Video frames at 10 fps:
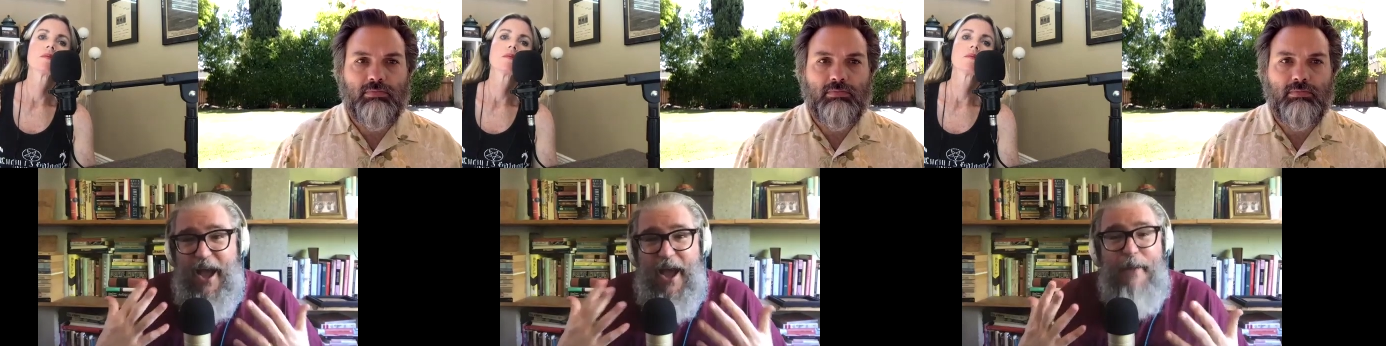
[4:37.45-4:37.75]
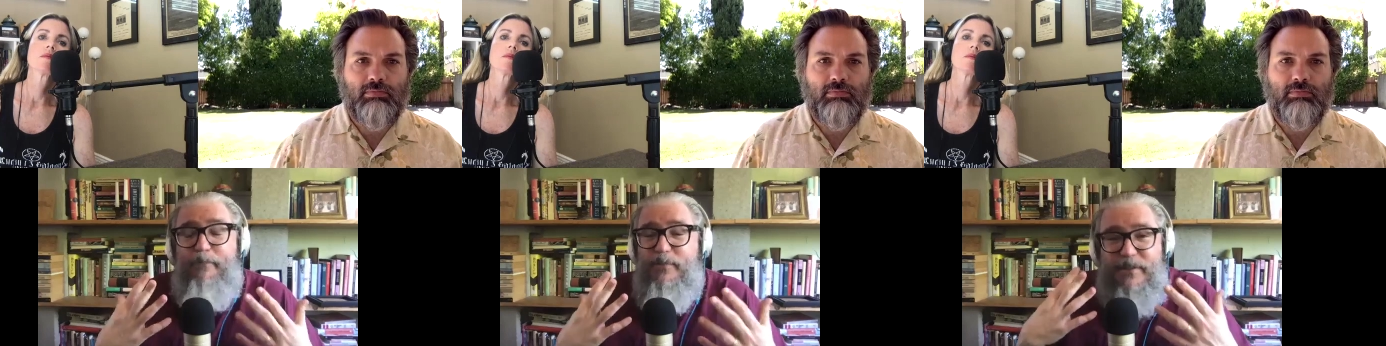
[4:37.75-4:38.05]

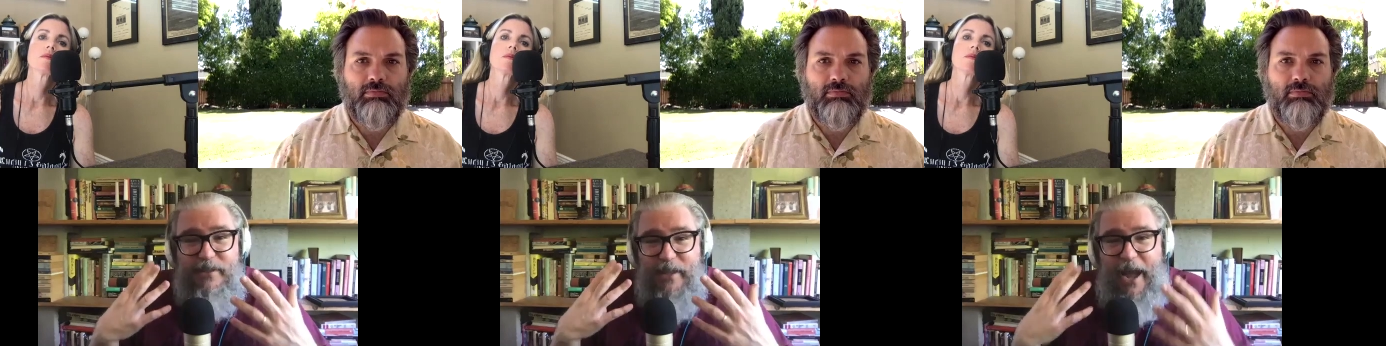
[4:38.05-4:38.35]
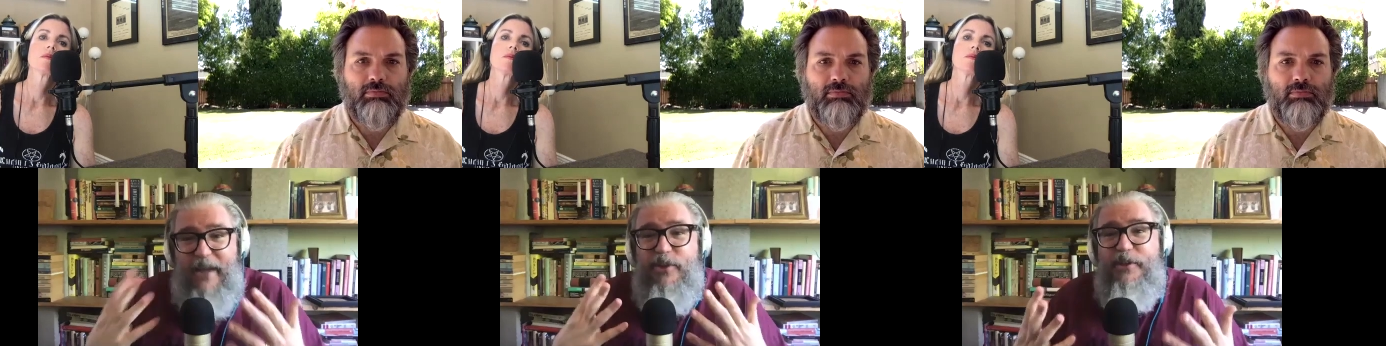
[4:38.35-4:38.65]
Speaker 1: I'm,
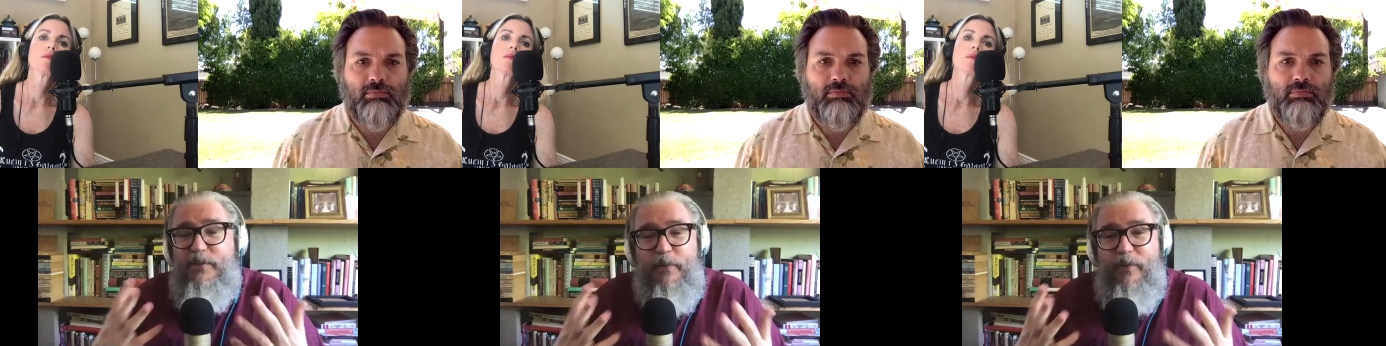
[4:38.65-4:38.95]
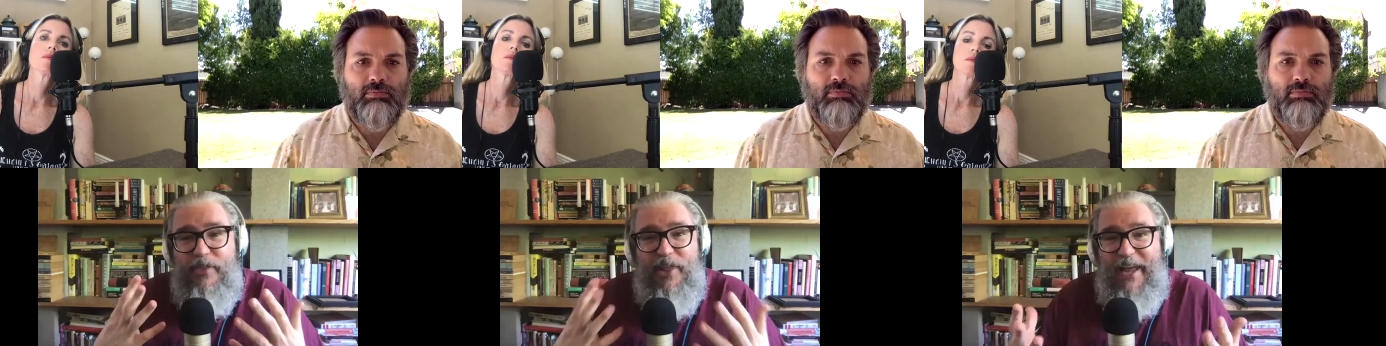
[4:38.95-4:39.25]
I saw this
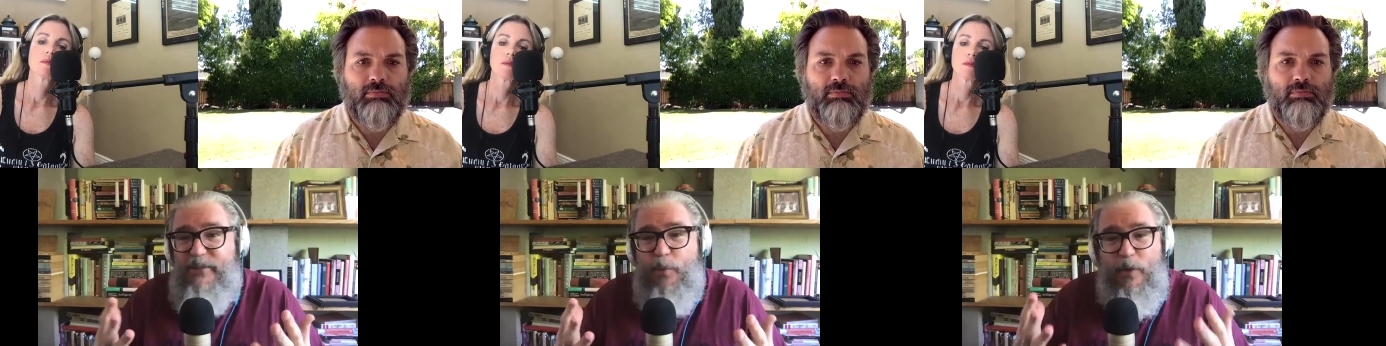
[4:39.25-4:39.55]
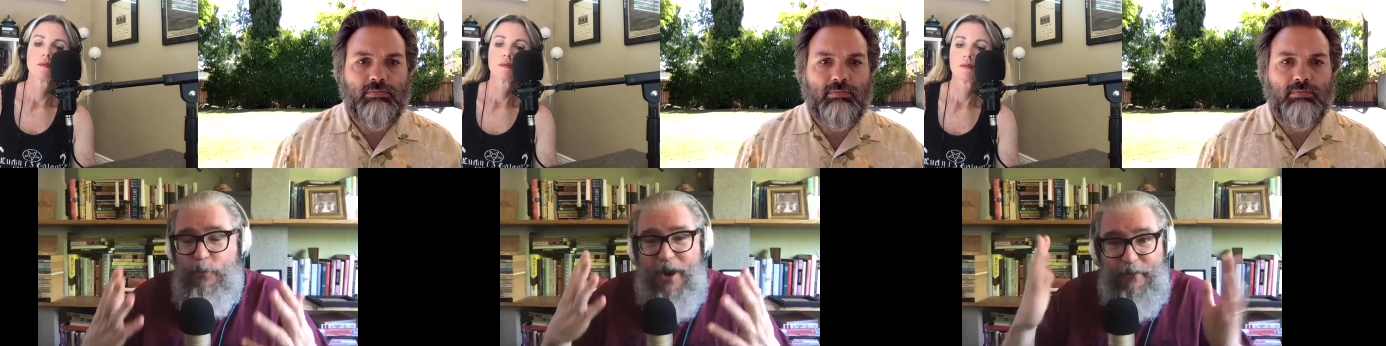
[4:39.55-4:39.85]
movie in the last
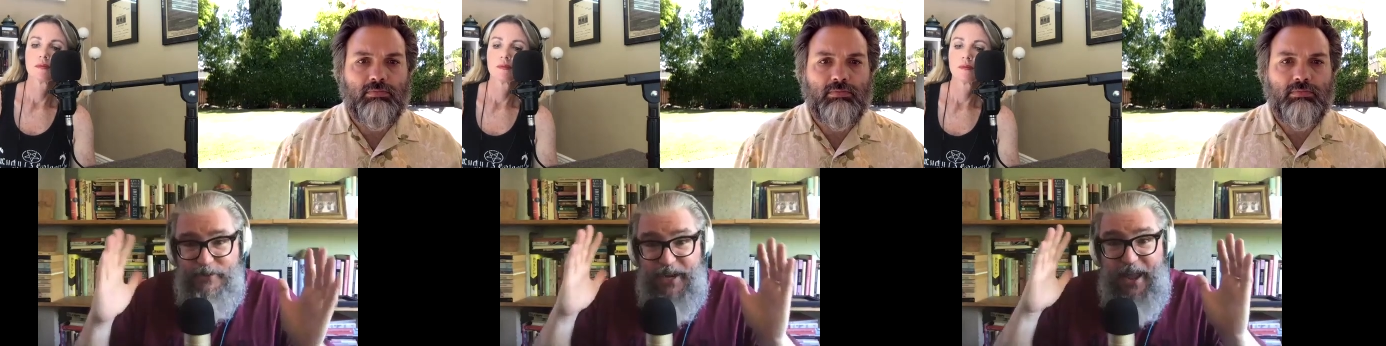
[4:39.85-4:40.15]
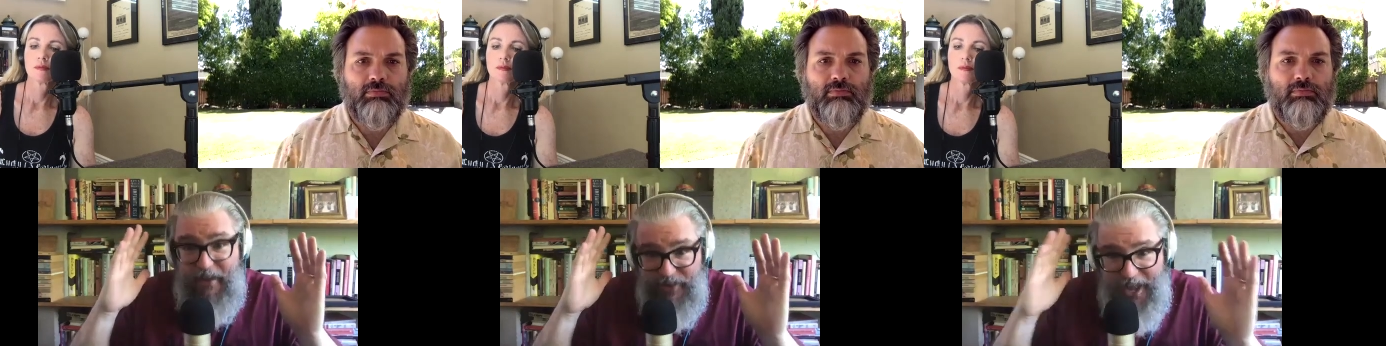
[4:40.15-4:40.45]
twenty-four hours, and I
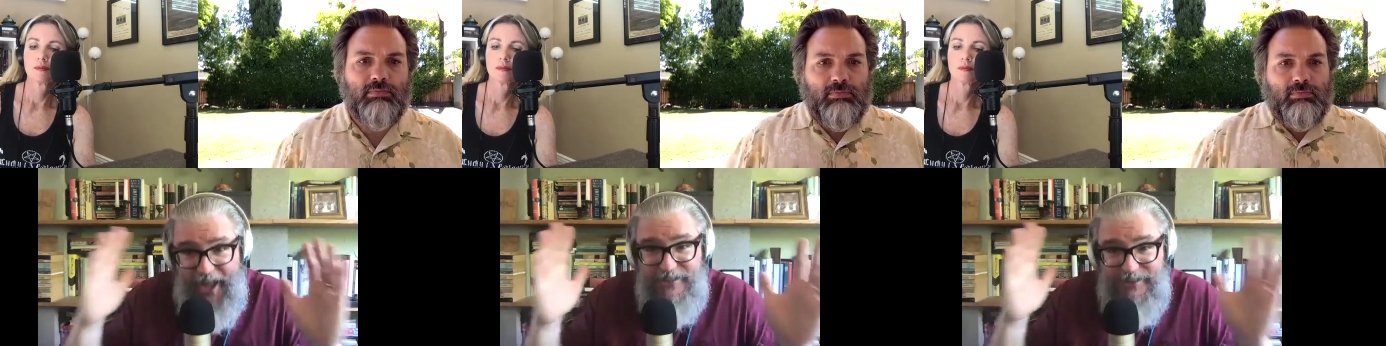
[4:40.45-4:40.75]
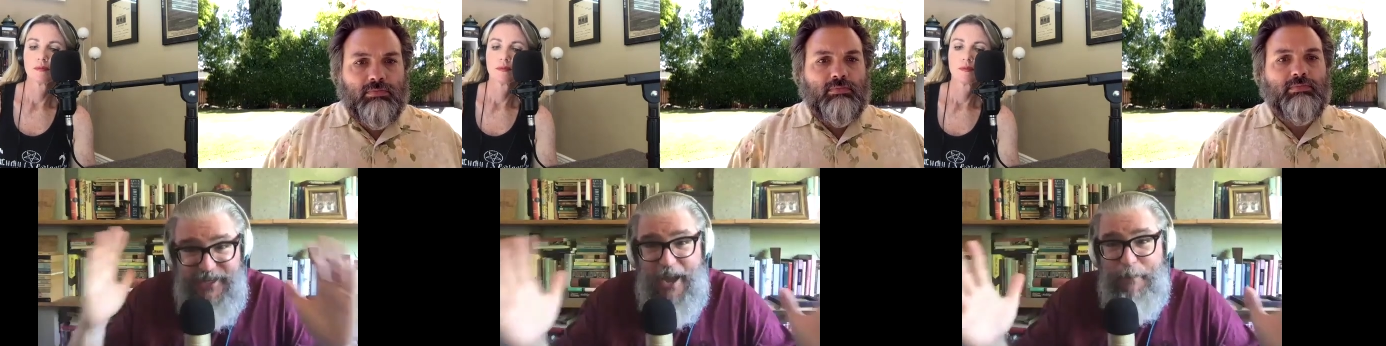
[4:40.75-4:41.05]
have not
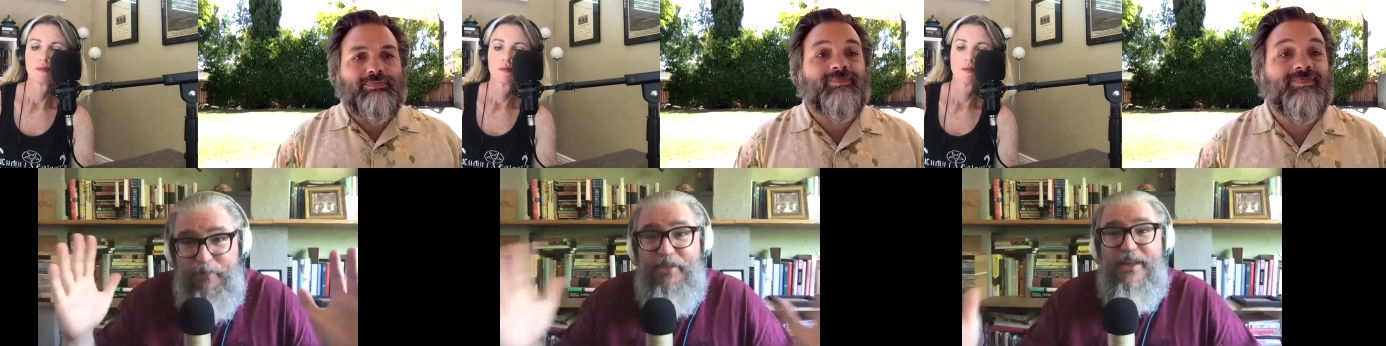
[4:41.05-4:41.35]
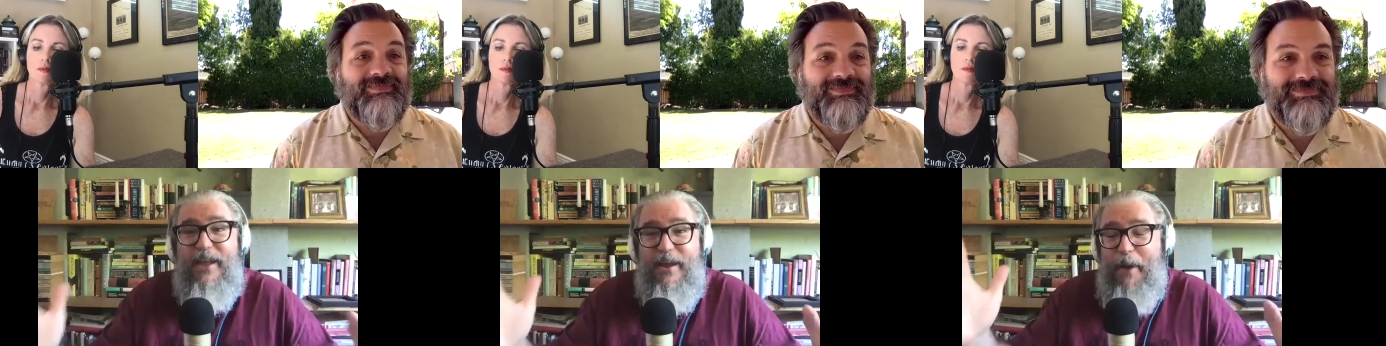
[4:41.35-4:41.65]
stopped
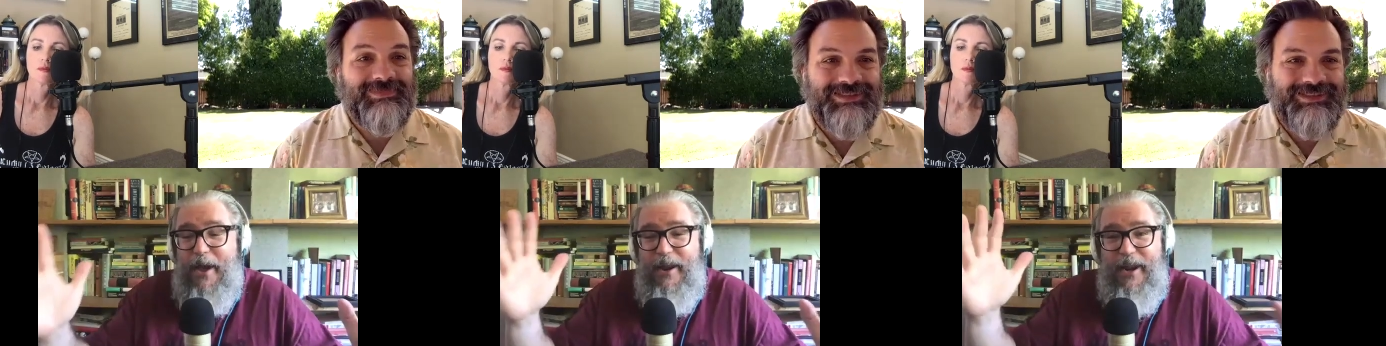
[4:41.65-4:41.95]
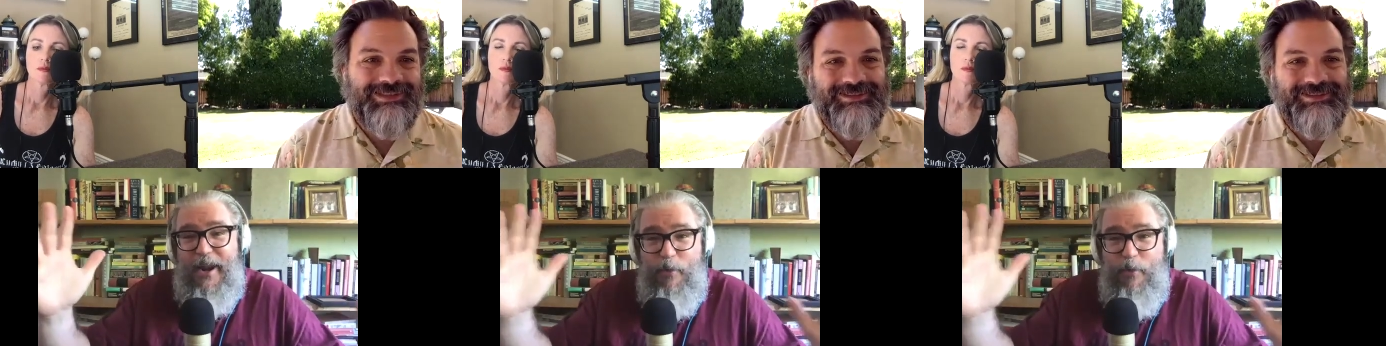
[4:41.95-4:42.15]
thinking about it, and I'm